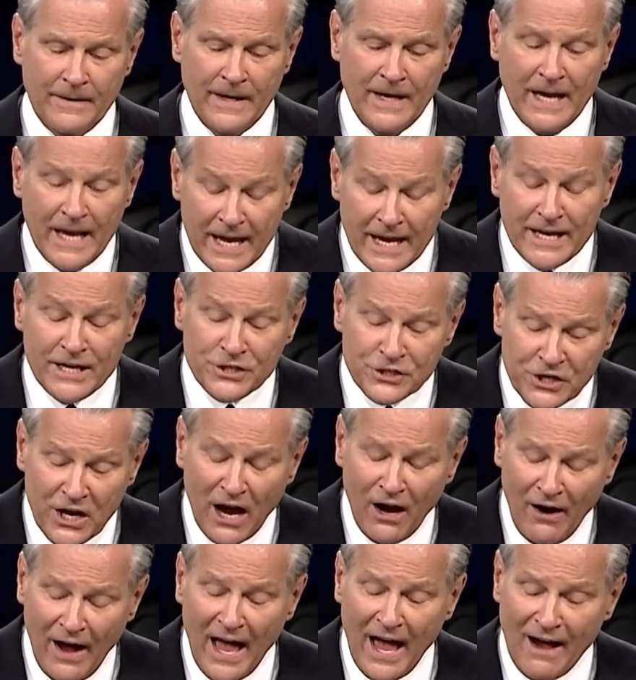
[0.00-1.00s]
He
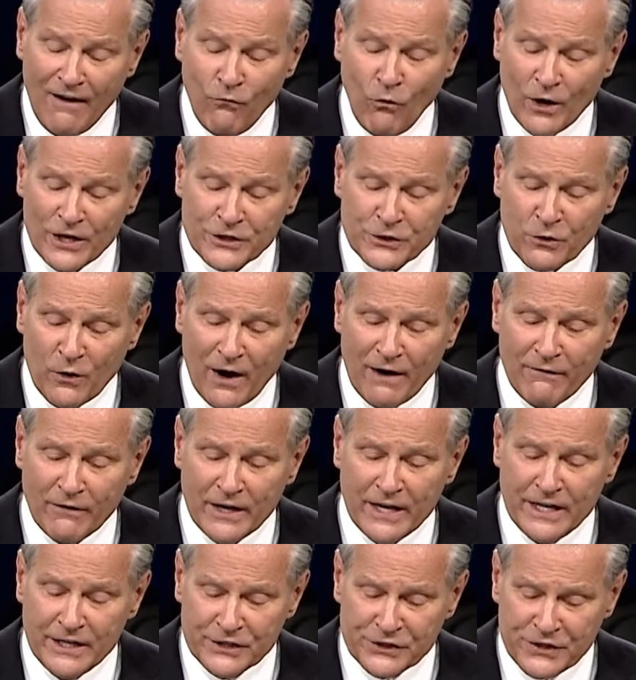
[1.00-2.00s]
shall have whatsoever
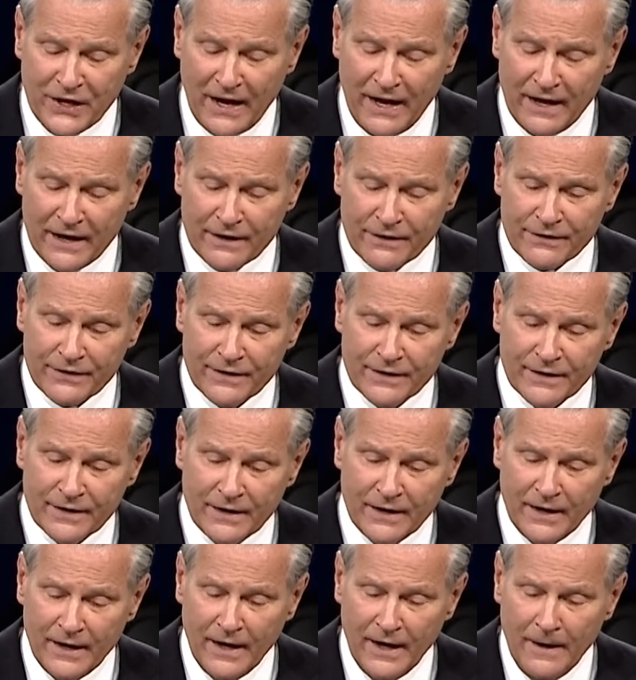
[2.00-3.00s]
he saith.
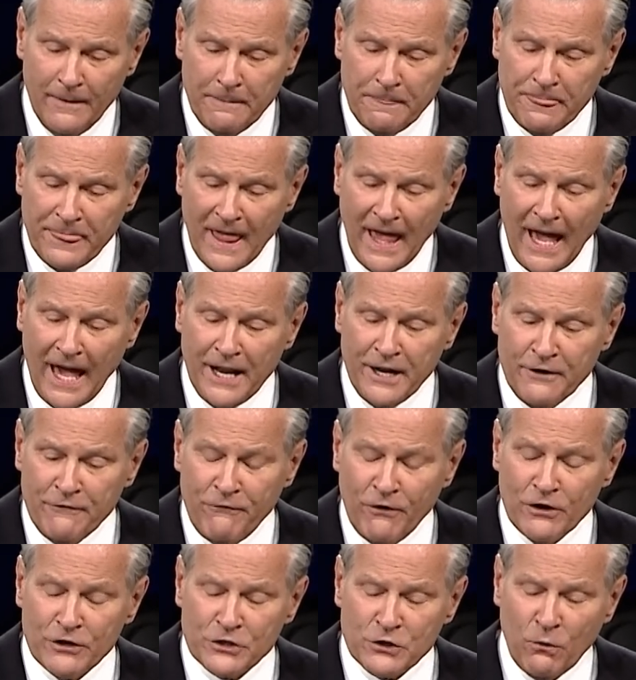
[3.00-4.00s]
And in
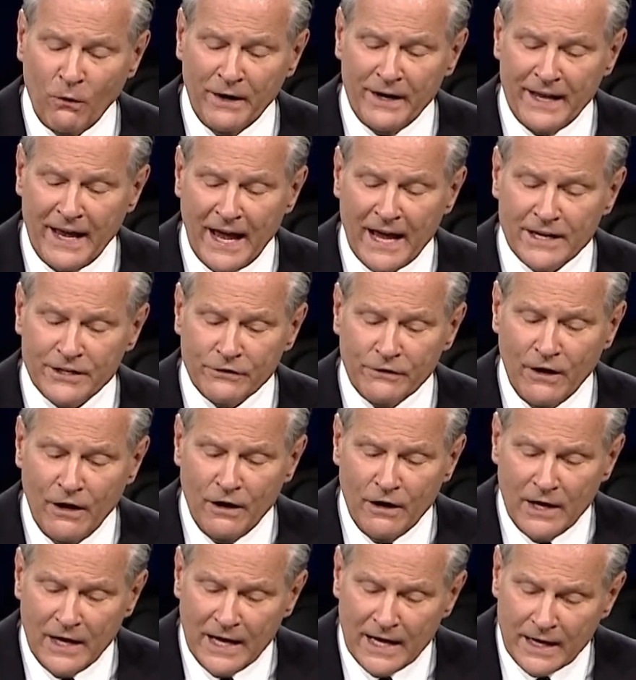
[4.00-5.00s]
verse twenty-eight,
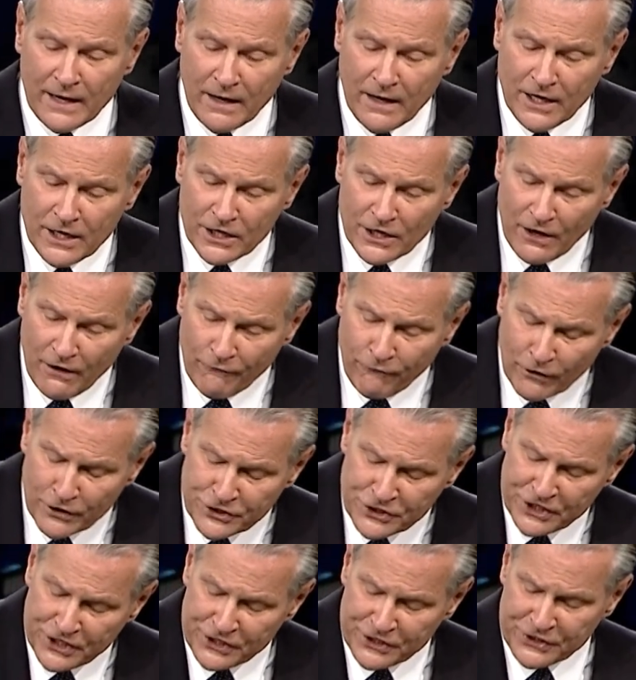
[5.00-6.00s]
for
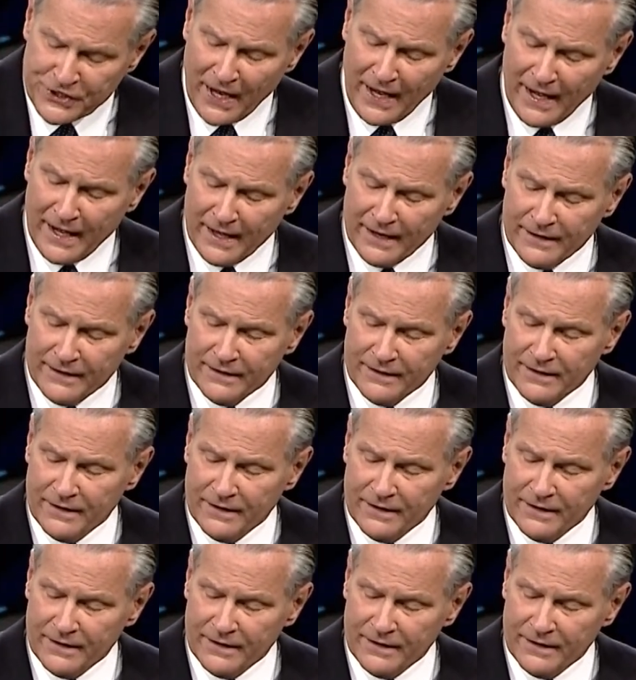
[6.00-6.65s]
she said,